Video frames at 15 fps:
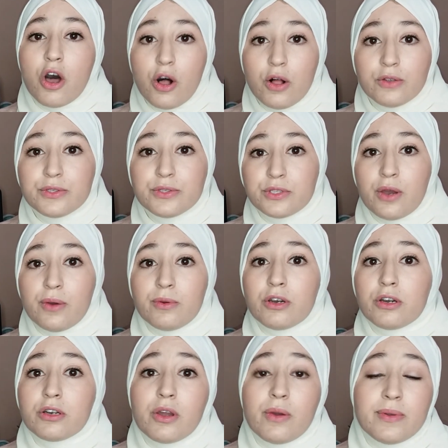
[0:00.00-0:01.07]
Also,
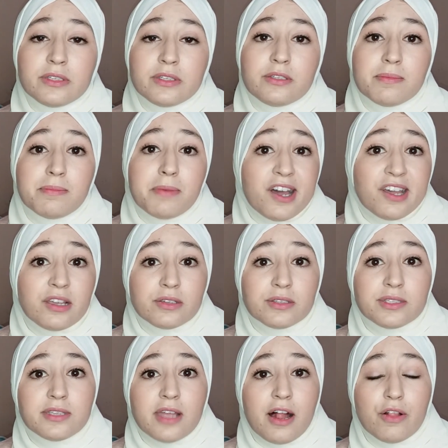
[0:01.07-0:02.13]
you're going to buy
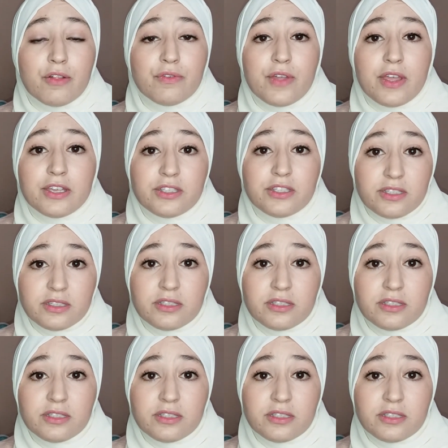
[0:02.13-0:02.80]
yourself a